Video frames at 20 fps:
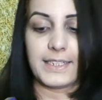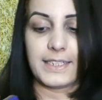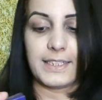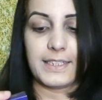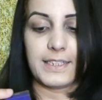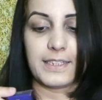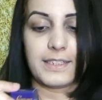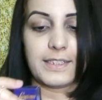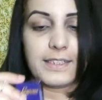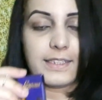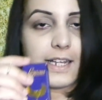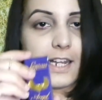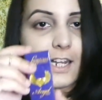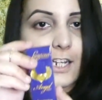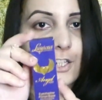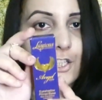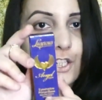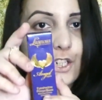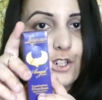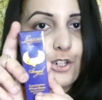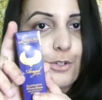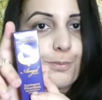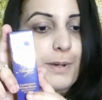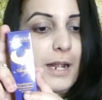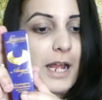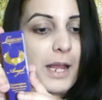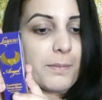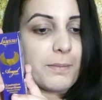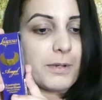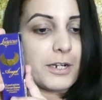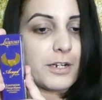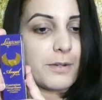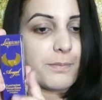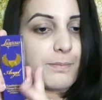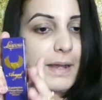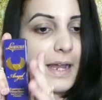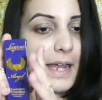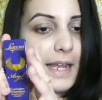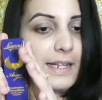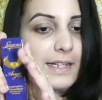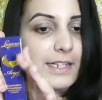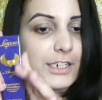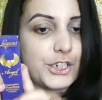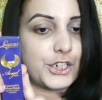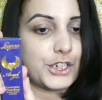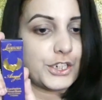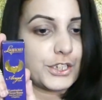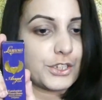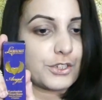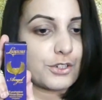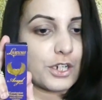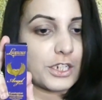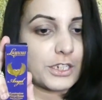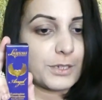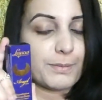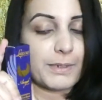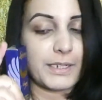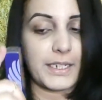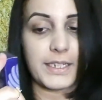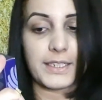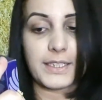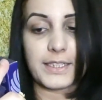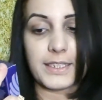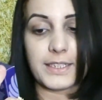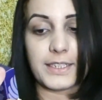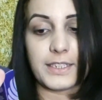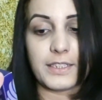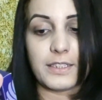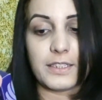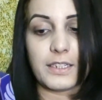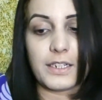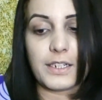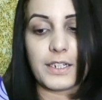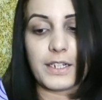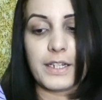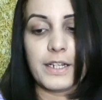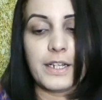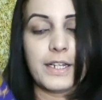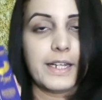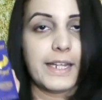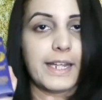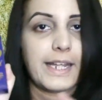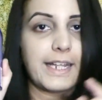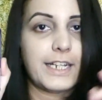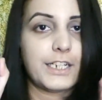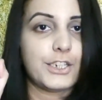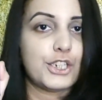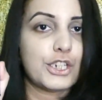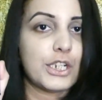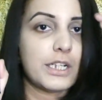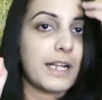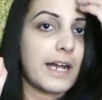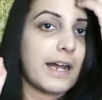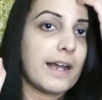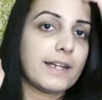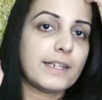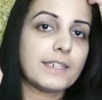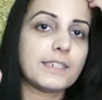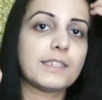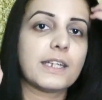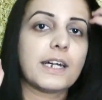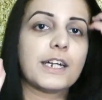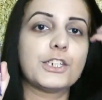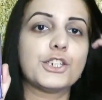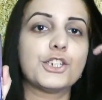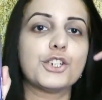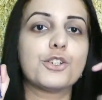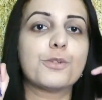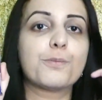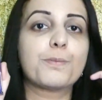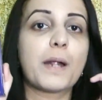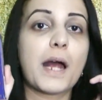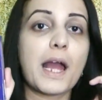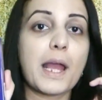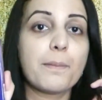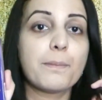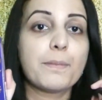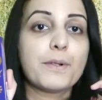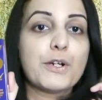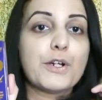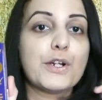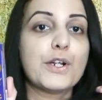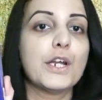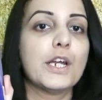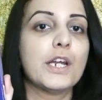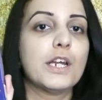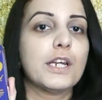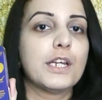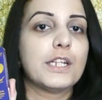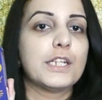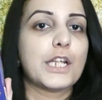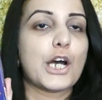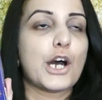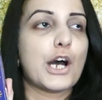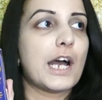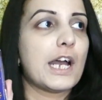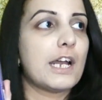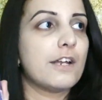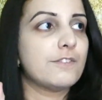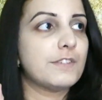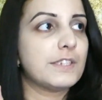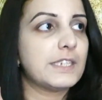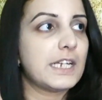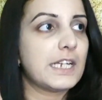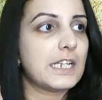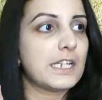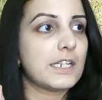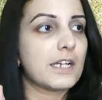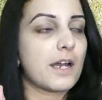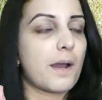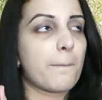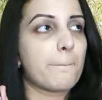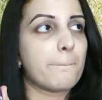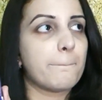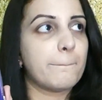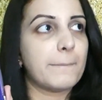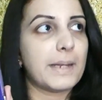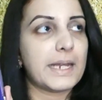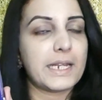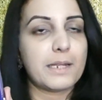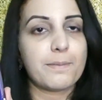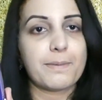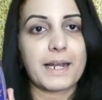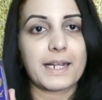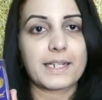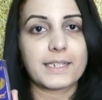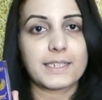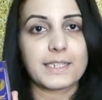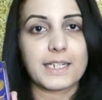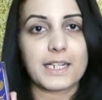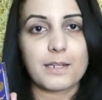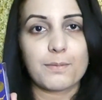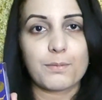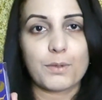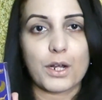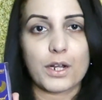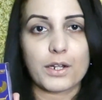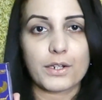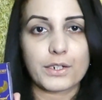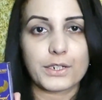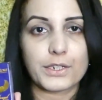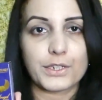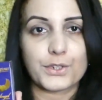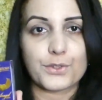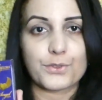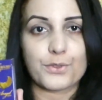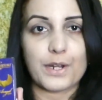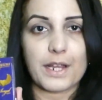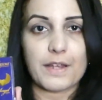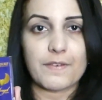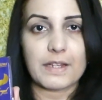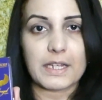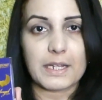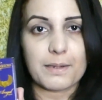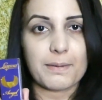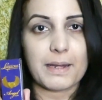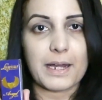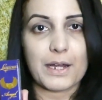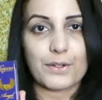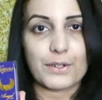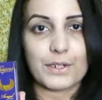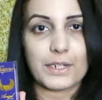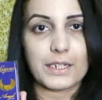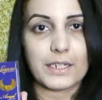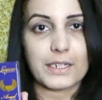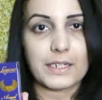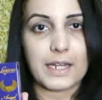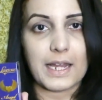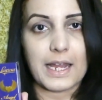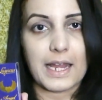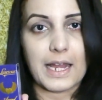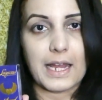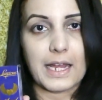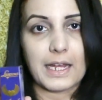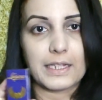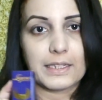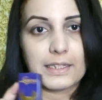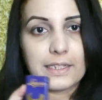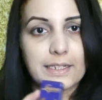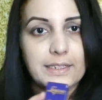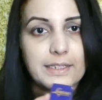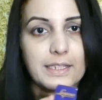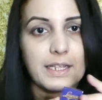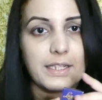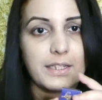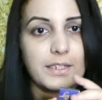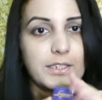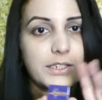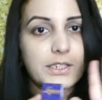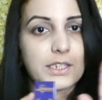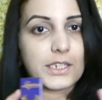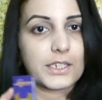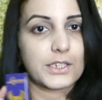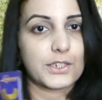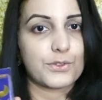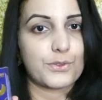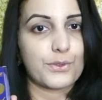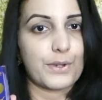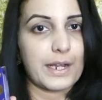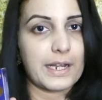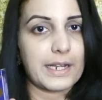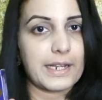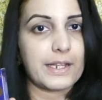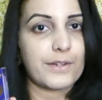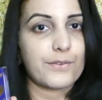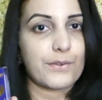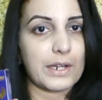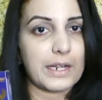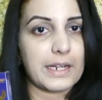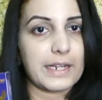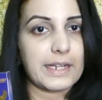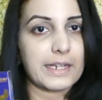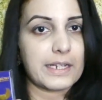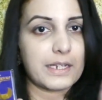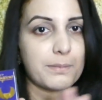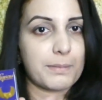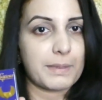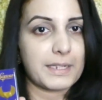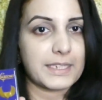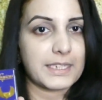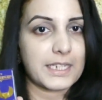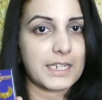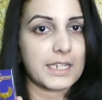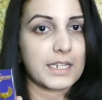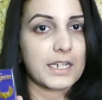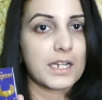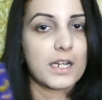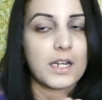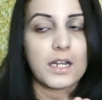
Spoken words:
this eyeshadow primer by Luscious Cosmetics. This is their Angel Eyes eyeshadow primer. Now I've seen many Pakistani bloggers raving about it, and they say this is really an amazing